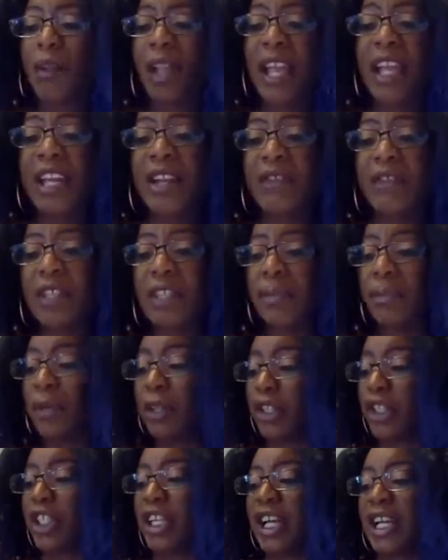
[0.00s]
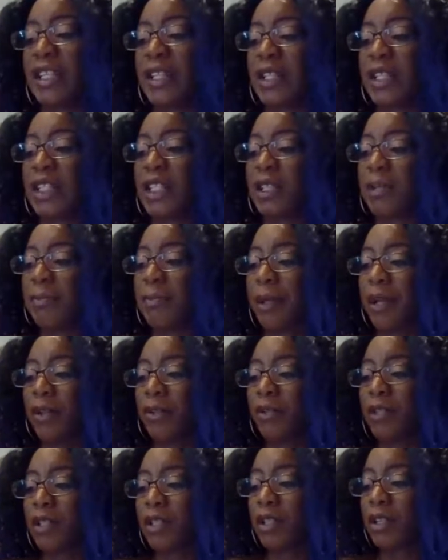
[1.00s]
And in this book, she has a
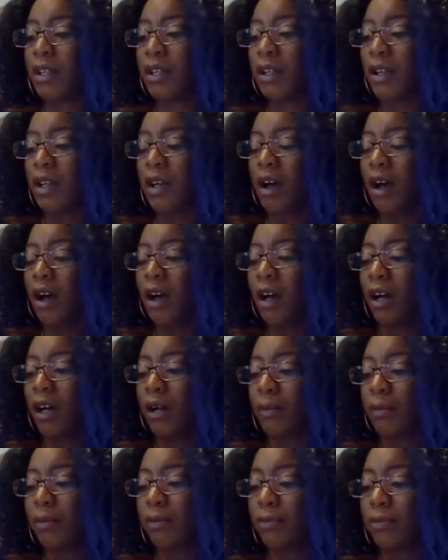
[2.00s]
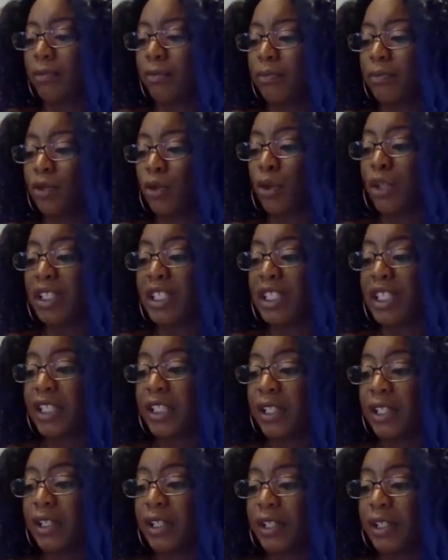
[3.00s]
spelt
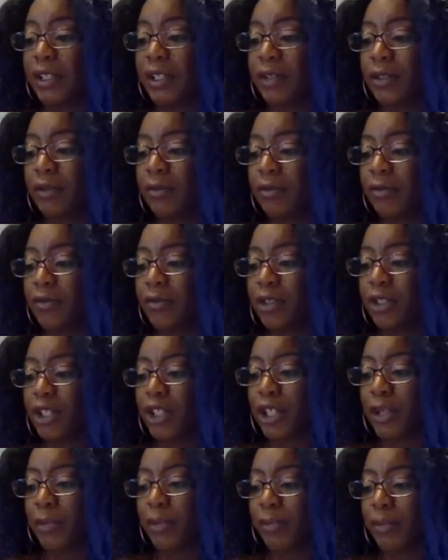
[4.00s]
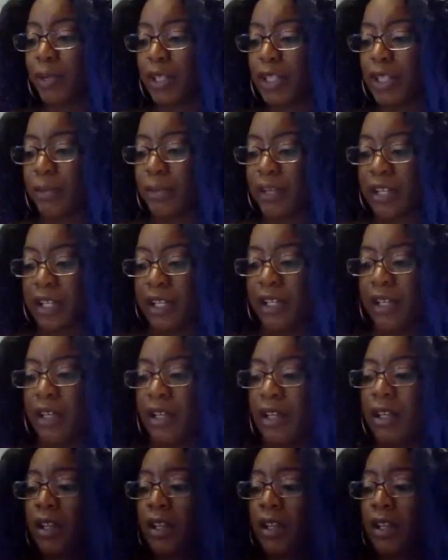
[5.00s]
tortilla chip recipe.